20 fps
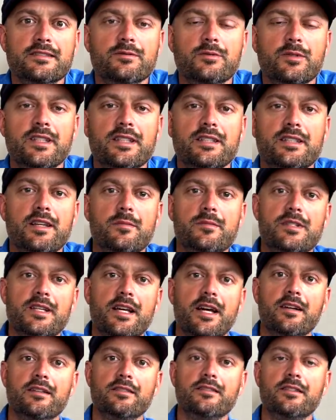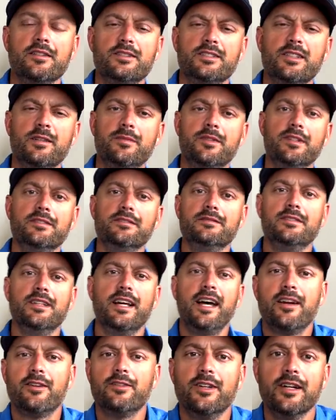when this comes out or something.
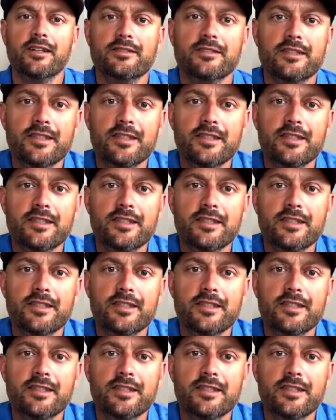I don't know.